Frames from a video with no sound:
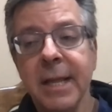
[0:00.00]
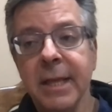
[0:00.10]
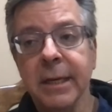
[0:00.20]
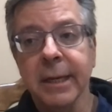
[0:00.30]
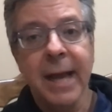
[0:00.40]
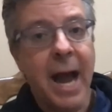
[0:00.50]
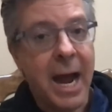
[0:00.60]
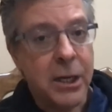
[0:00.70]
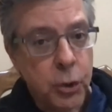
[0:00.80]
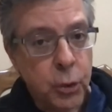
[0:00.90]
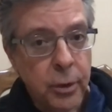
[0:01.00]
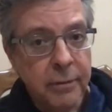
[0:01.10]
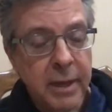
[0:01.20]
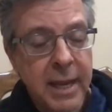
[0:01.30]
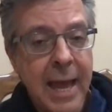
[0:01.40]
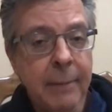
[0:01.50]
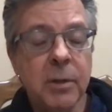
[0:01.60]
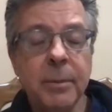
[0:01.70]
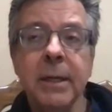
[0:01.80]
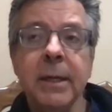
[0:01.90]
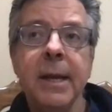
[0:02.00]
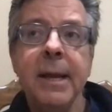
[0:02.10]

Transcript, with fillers: the contour of the abdomen